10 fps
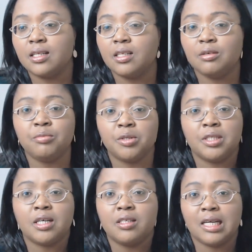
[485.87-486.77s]
and he'll be
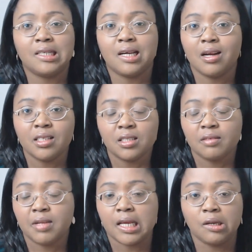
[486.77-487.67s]
under their
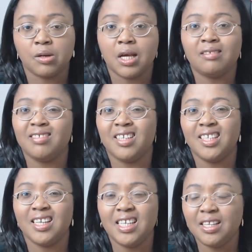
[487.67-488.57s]
directive. Like, you can't
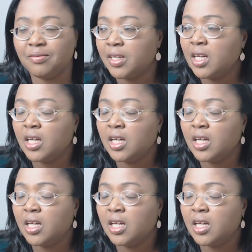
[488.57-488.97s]
really live